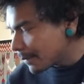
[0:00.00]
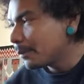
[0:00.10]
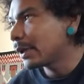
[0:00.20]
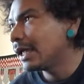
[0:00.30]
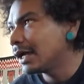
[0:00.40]

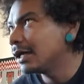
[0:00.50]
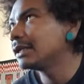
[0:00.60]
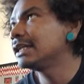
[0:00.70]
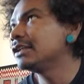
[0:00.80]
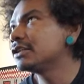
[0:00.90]

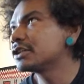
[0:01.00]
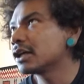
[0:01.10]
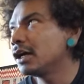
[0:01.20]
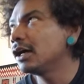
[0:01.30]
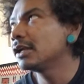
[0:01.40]

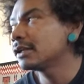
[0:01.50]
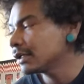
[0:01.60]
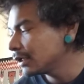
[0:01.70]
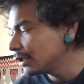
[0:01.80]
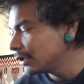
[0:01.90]

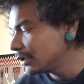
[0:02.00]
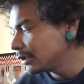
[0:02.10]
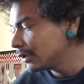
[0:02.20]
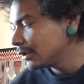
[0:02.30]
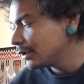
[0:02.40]
chade.
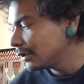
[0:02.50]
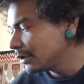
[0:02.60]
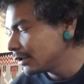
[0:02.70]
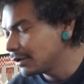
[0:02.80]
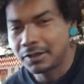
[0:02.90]

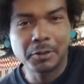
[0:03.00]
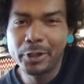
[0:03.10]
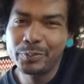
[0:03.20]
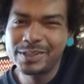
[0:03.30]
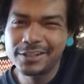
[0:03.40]
Oh. I
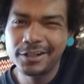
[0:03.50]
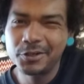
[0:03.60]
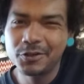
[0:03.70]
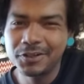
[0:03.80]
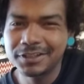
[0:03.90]
might be saying
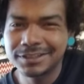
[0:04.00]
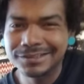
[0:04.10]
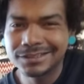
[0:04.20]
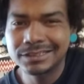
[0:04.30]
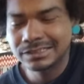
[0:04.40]
it wrong
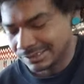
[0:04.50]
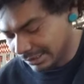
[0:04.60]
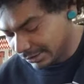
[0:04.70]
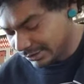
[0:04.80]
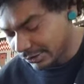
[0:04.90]
because.
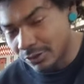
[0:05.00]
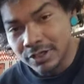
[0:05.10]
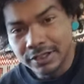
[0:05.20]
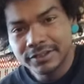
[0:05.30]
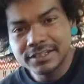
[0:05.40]
So
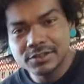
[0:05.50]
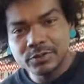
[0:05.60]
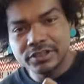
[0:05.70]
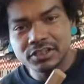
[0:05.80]
this is where you